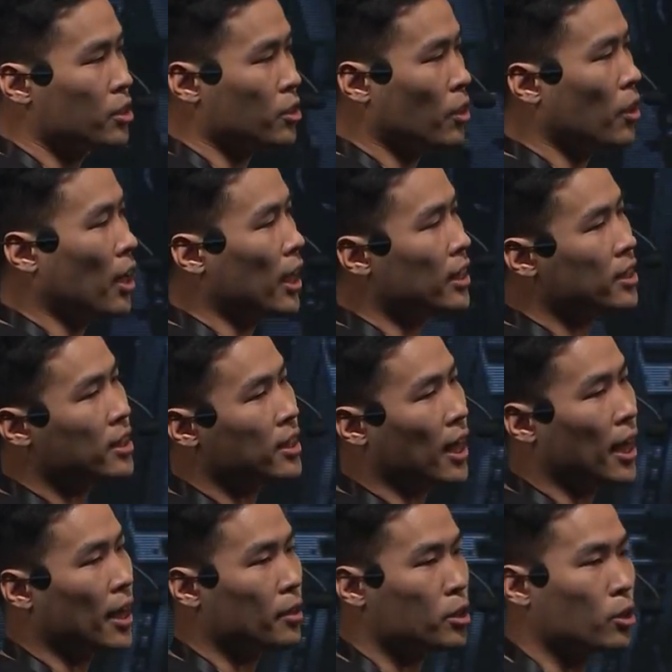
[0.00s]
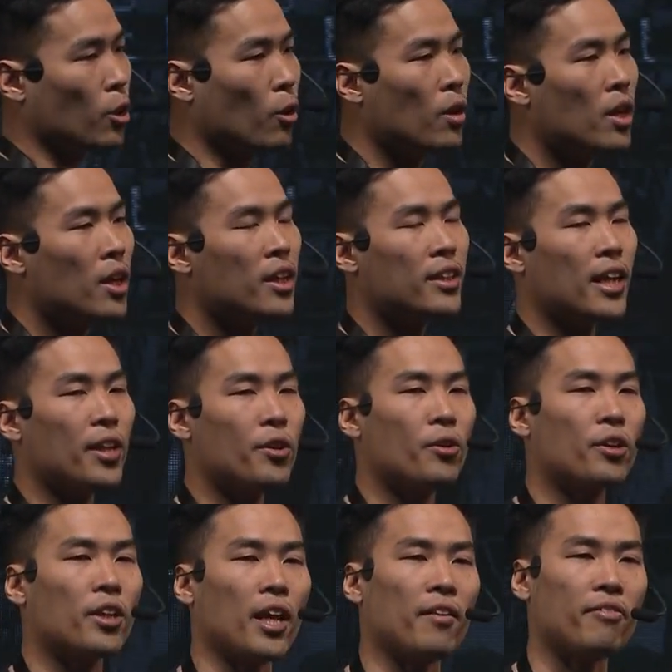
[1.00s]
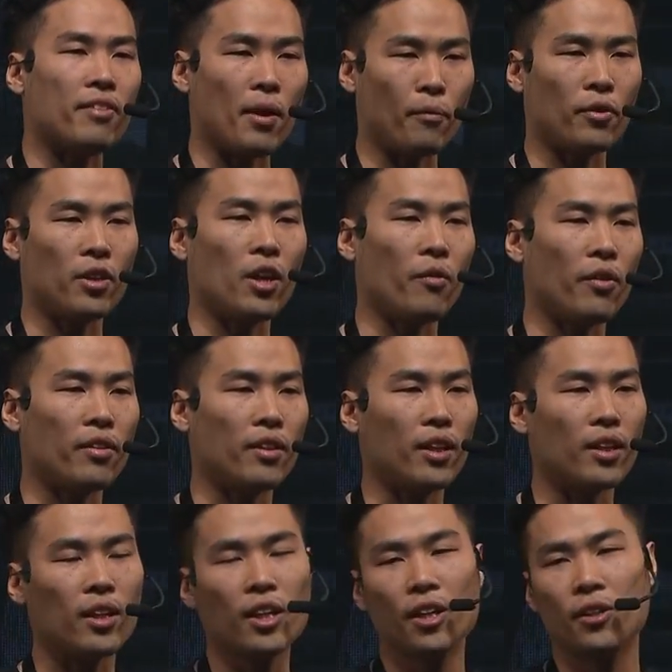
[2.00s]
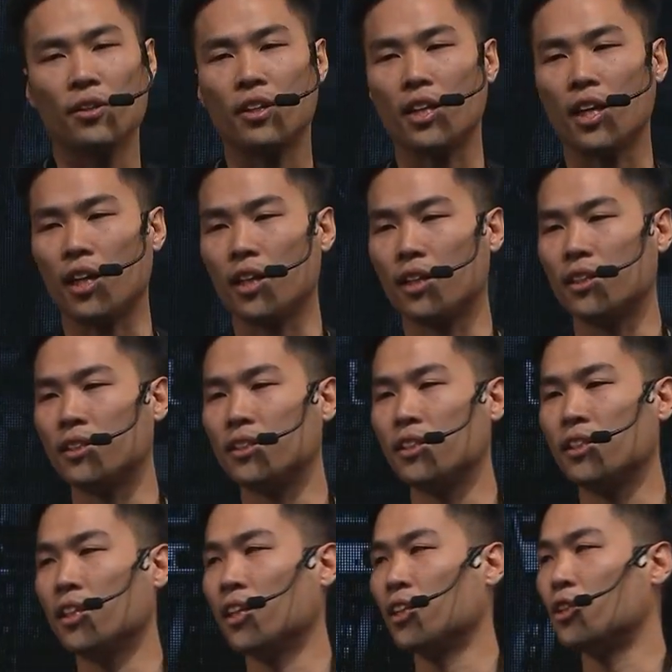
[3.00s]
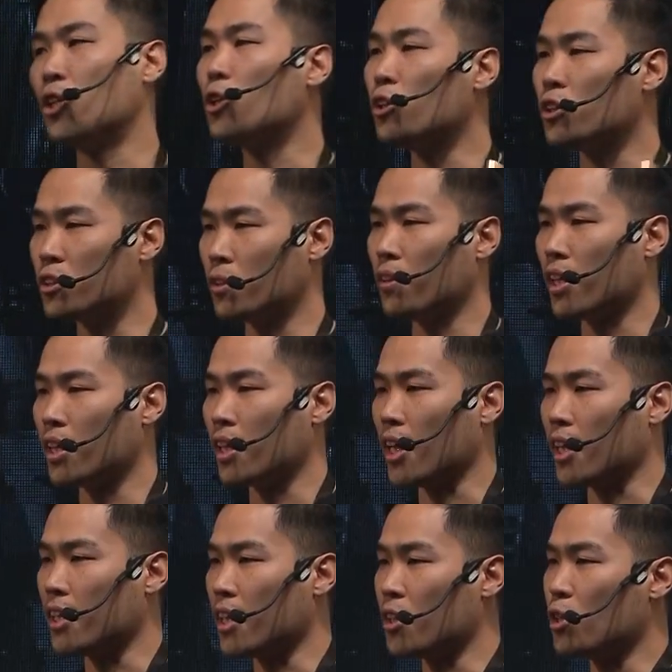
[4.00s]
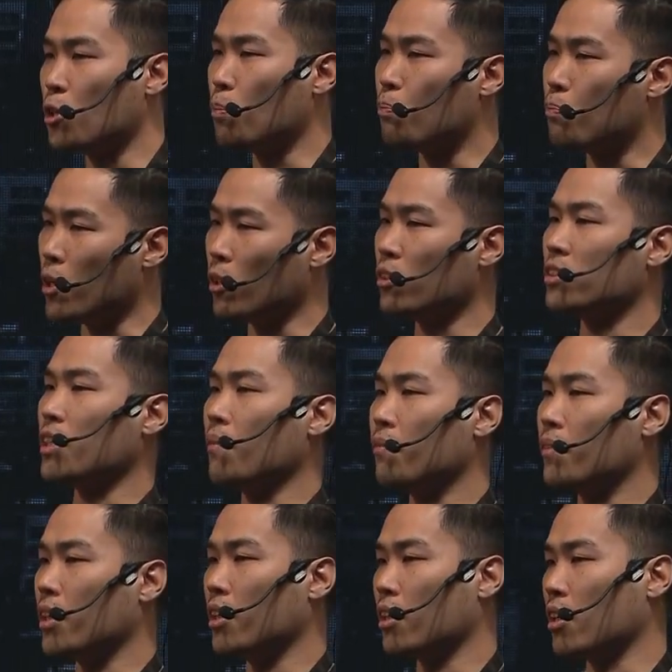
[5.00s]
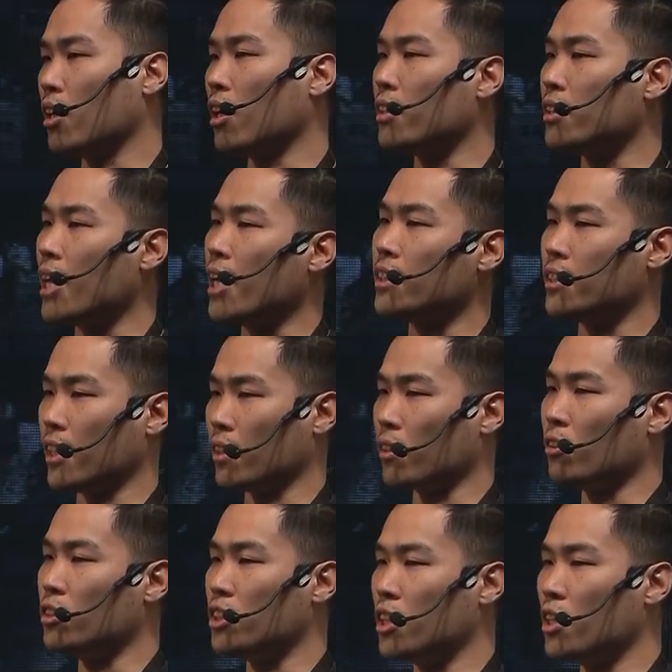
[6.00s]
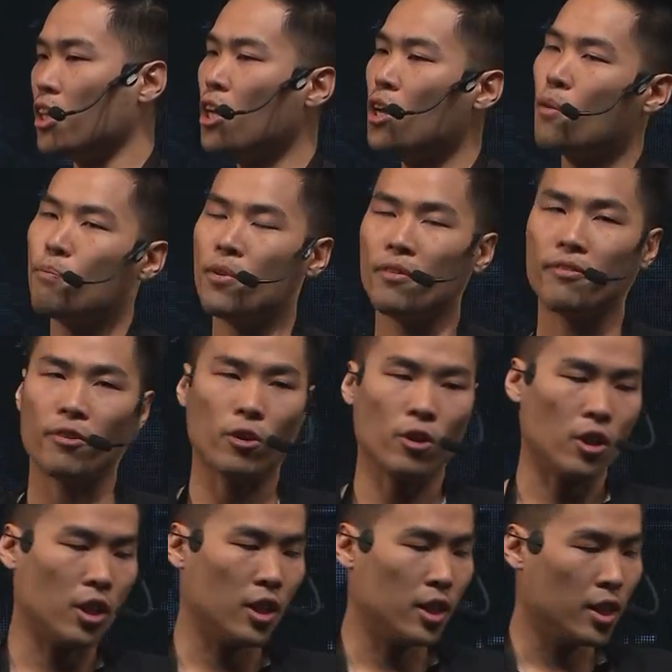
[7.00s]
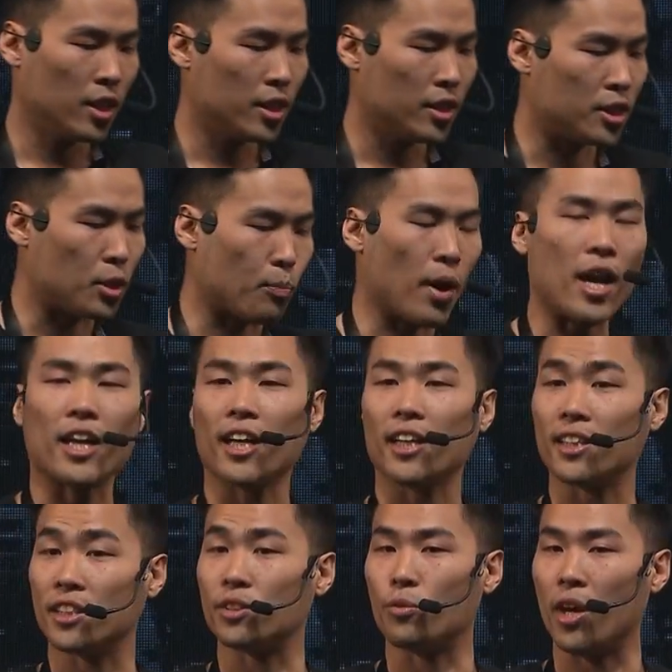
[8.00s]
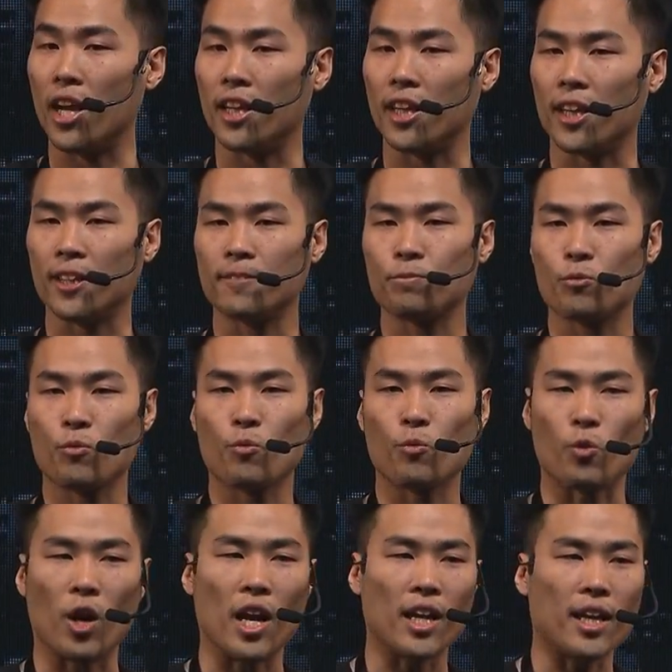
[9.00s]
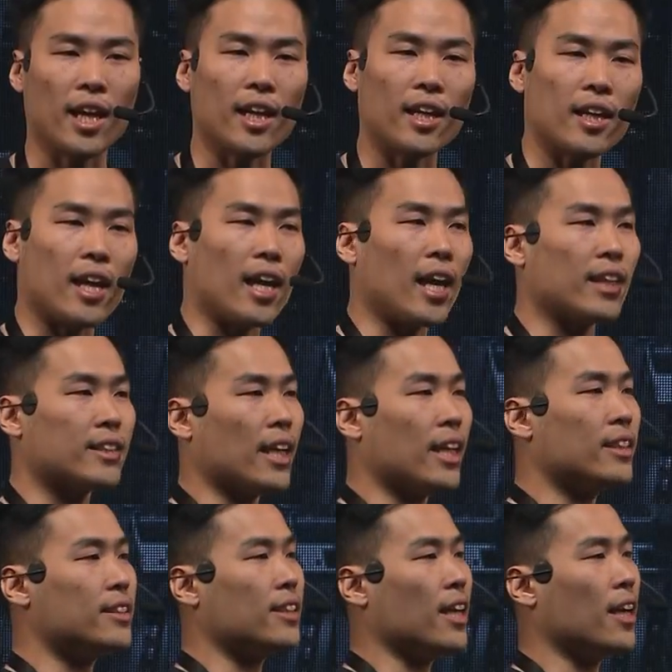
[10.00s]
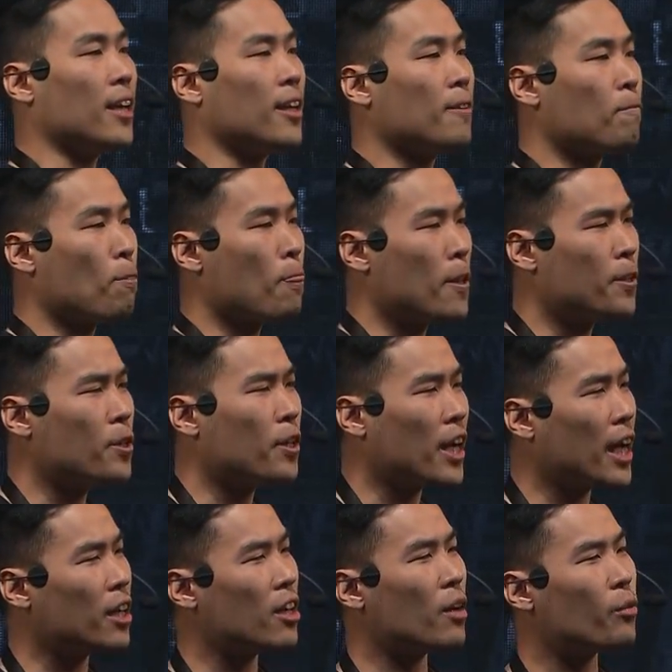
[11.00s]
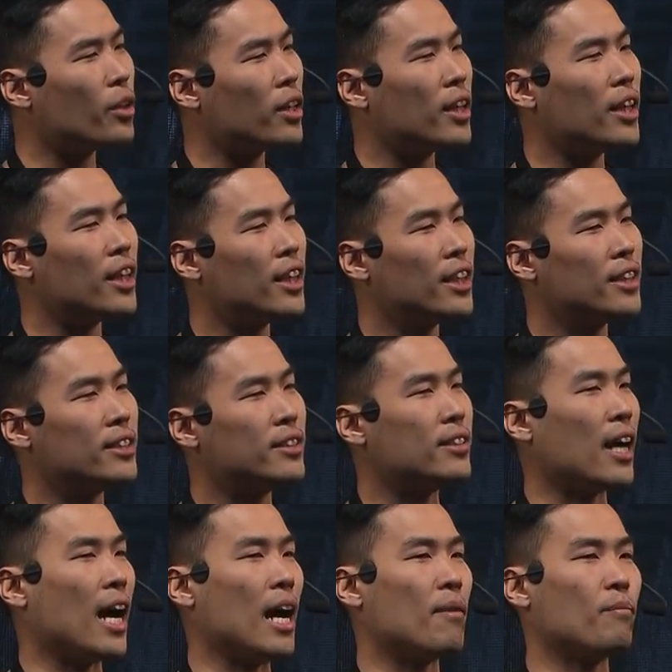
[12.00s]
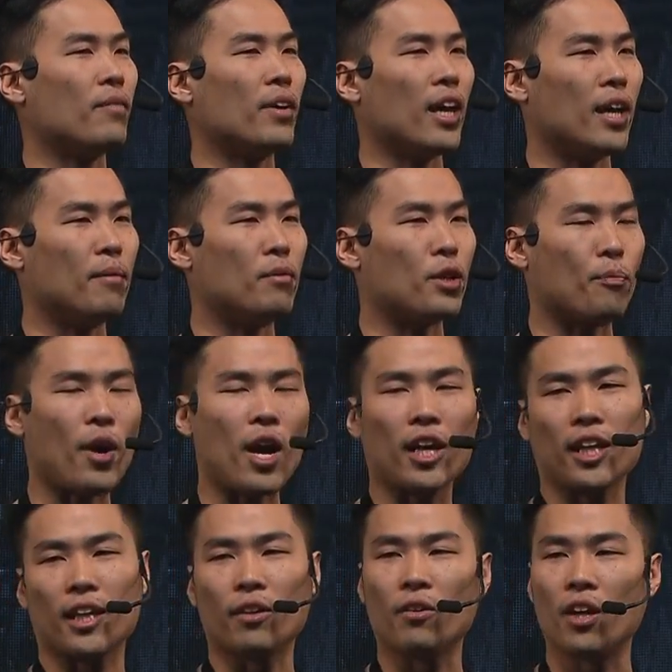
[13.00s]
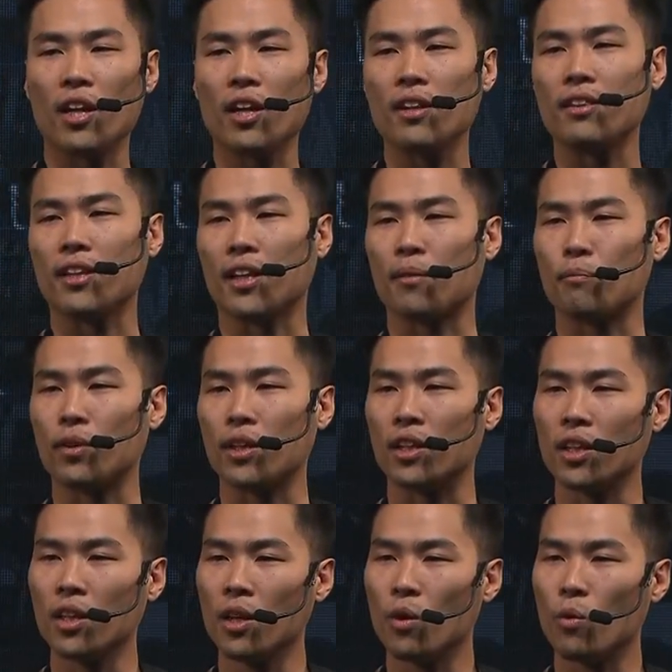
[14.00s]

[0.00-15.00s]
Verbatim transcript: so I say. So then you get familiar with it, you get used to it, and then you build something on that technology before the market is ready, right? And as I say, you cannot really time the market or anything, but